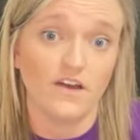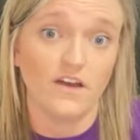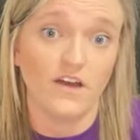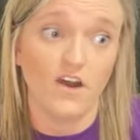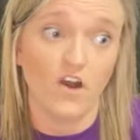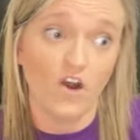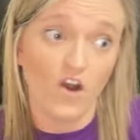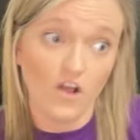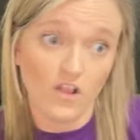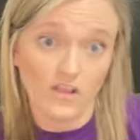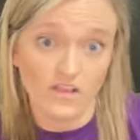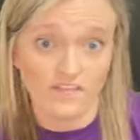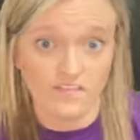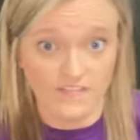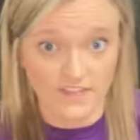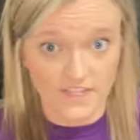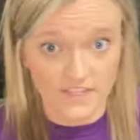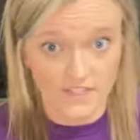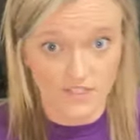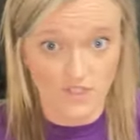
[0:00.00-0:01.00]
all of
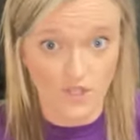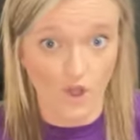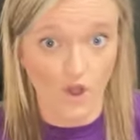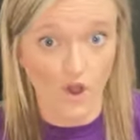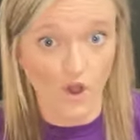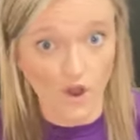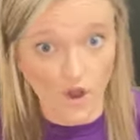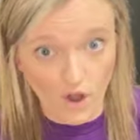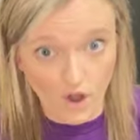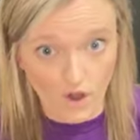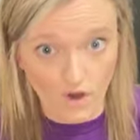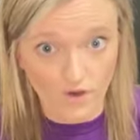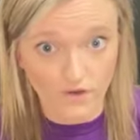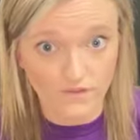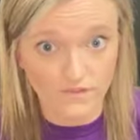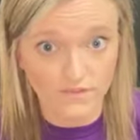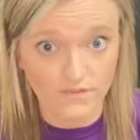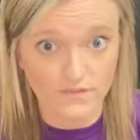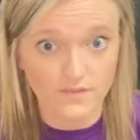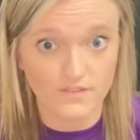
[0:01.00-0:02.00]
this
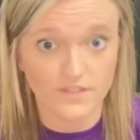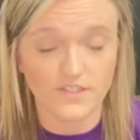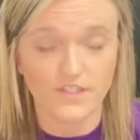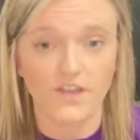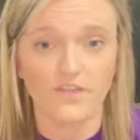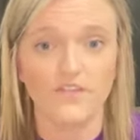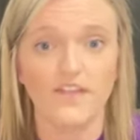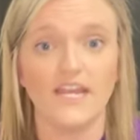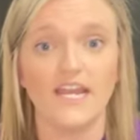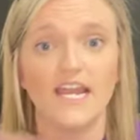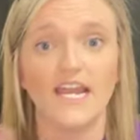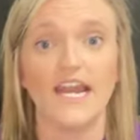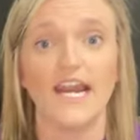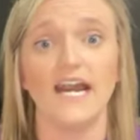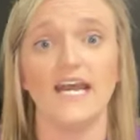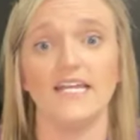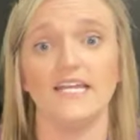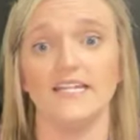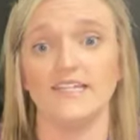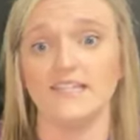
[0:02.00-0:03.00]
off. So then I
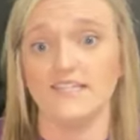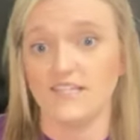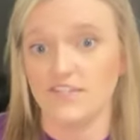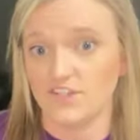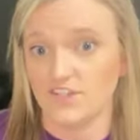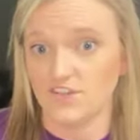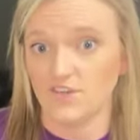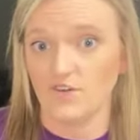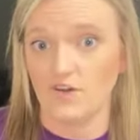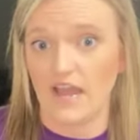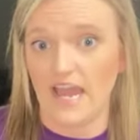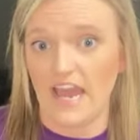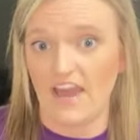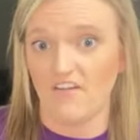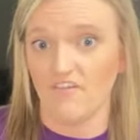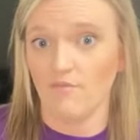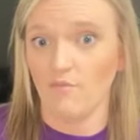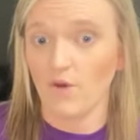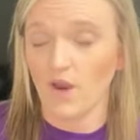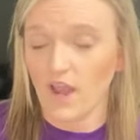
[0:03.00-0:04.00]
got an additional
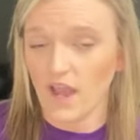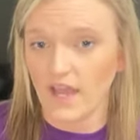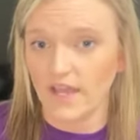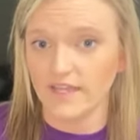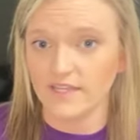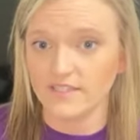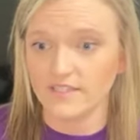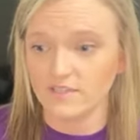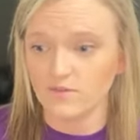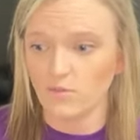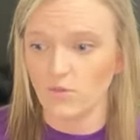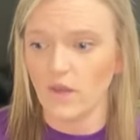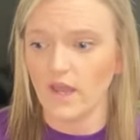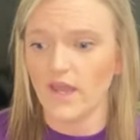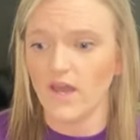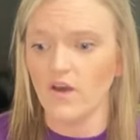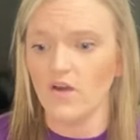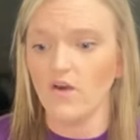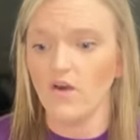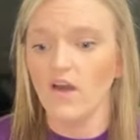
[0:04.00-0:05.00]
half price.
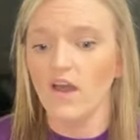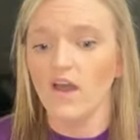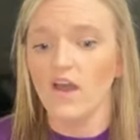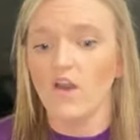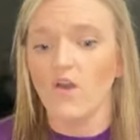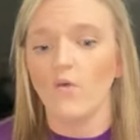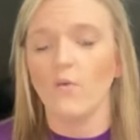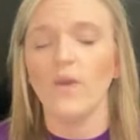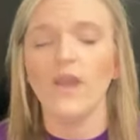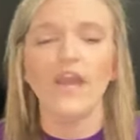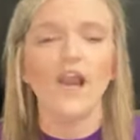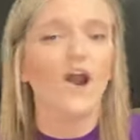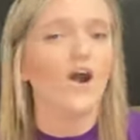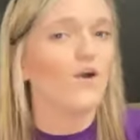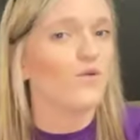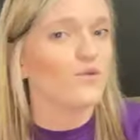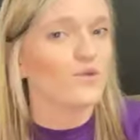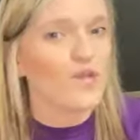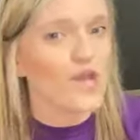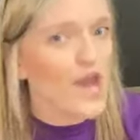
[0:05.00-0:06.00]
Well, we
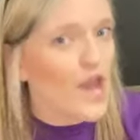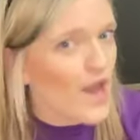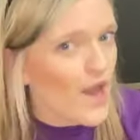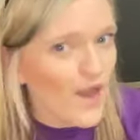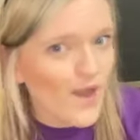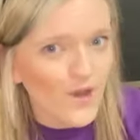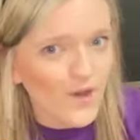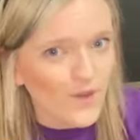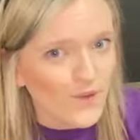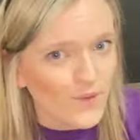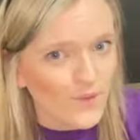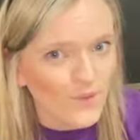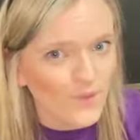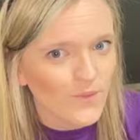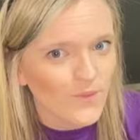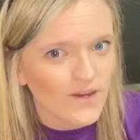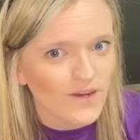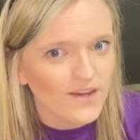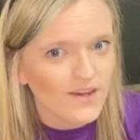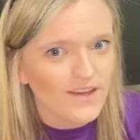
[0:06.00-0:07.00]
all
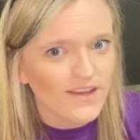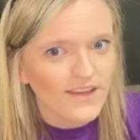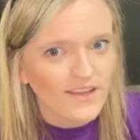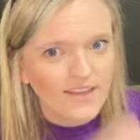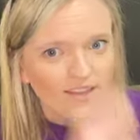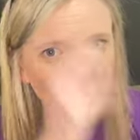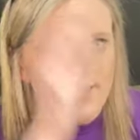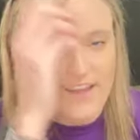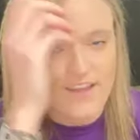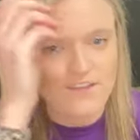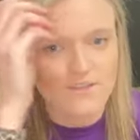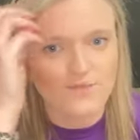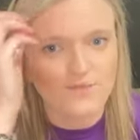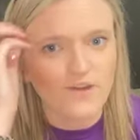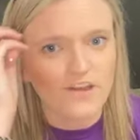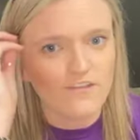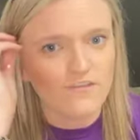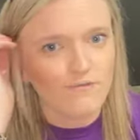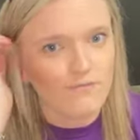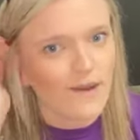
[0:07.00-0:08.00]
know those
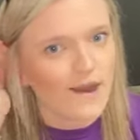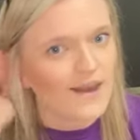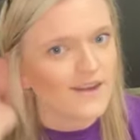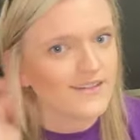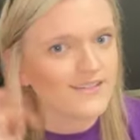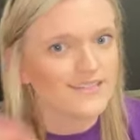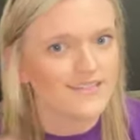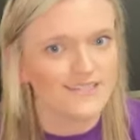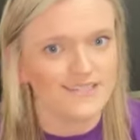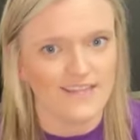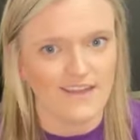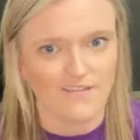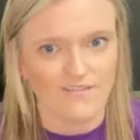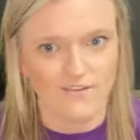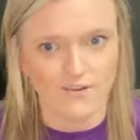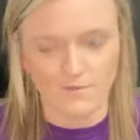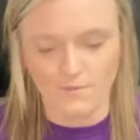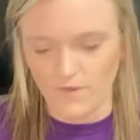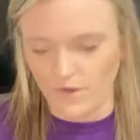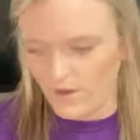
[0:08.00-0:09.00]
whiff boxes
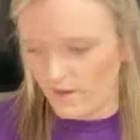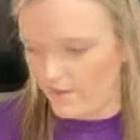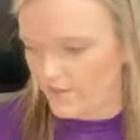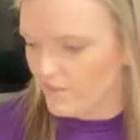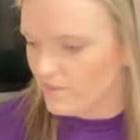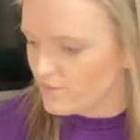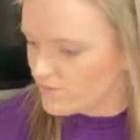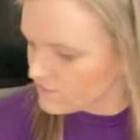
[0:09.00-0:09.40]
every month.